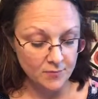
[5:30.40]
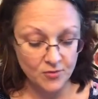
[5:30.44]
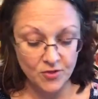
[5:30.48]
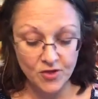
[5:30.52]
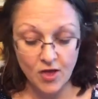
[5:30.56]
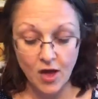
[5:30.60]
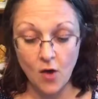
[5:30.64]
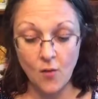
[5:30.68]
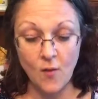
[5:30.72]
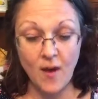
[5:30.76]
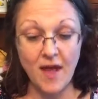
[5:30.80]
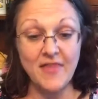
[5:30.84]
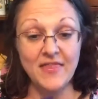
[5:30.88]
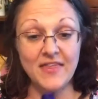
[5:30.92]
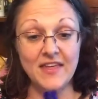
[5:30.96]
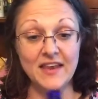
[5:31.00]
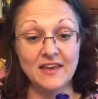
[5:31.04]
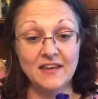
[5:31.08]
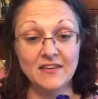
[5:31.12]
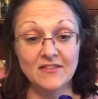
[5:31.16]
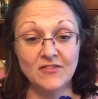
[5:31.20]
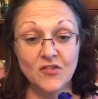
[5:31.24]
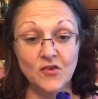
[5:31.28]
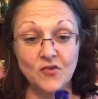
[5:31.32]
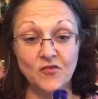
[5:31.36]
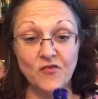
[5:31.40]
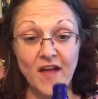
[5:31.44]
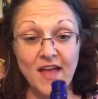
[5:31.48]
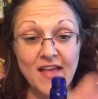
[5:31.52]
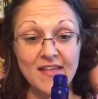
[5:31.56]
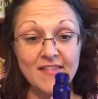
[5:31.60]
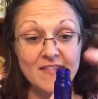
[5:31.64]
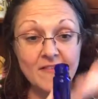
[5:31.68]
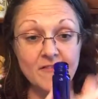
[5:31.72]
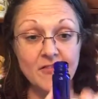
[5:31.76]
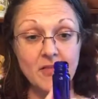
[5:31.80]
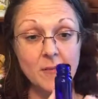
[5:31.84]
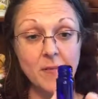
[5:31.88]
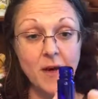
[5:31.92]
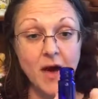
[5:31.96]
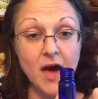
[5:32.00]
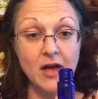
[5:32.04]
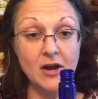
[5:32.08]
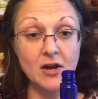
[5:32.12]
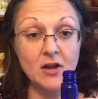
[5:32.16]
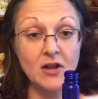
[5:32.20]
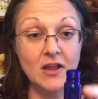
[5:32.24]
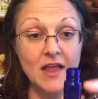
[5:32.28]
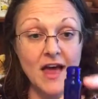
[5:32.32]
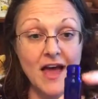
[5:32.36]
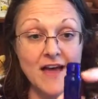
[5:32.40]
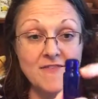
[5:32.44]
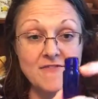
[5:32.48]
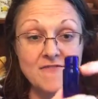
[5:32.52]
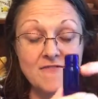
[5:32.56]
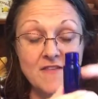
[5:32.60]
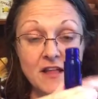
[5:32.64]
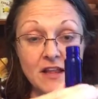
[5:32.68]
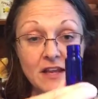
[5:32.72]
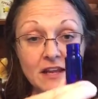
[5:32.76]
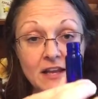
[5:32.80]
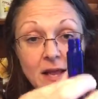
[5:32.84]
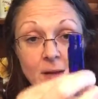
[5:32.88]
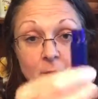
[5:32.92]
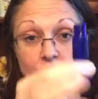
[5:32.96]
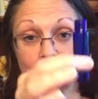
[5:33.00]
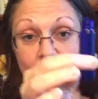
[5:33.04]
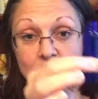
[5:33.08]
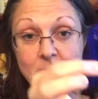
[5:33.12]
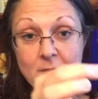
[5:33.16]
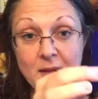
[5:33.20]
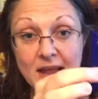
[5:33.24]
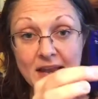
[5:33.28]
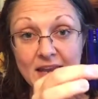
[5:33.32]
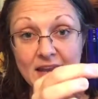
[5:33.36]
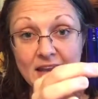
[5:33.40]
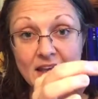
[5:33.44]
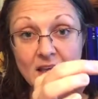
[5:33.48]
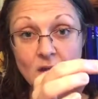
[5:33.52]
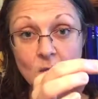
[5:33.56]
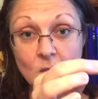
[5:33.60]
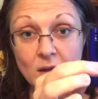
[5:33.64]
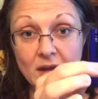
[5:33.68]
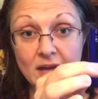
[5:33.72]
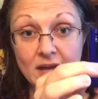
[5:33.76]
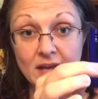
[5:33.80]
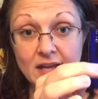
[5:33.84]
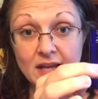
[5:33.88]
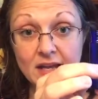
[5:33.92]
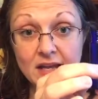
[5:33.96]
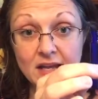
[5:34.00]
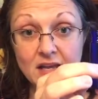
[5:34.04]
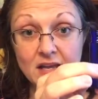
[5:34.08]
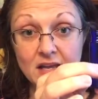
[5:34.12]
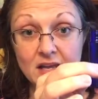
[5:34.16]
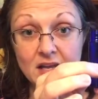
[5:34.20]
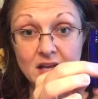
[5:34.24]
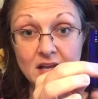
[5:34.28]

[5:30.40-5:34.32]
So, and then the rest of the bottle, I fill it up with my liquid